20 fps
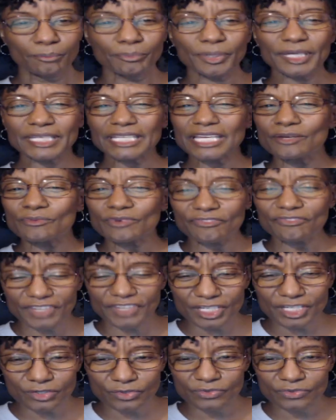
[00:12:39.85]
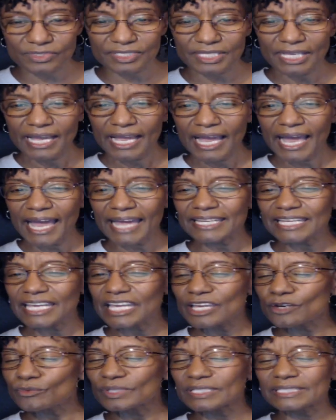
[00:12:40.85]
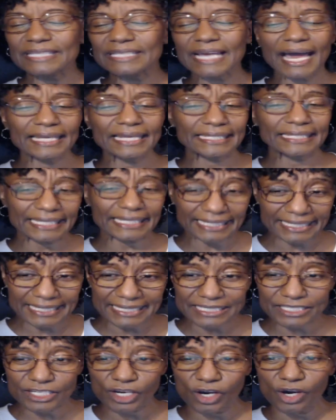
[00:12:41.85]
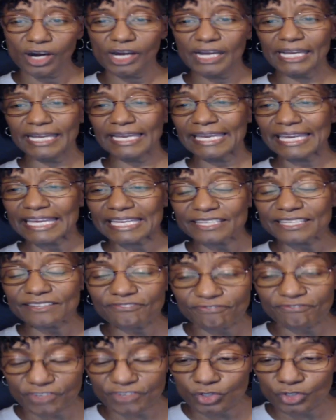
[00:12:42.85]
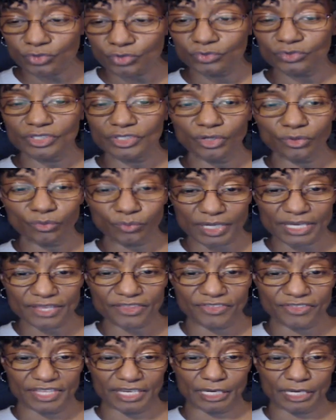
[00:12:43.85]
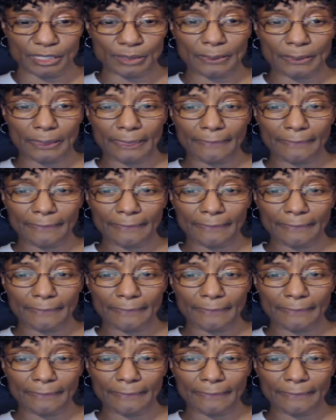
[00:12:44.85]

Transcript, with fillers: but he refused, and he would not eat any food with them.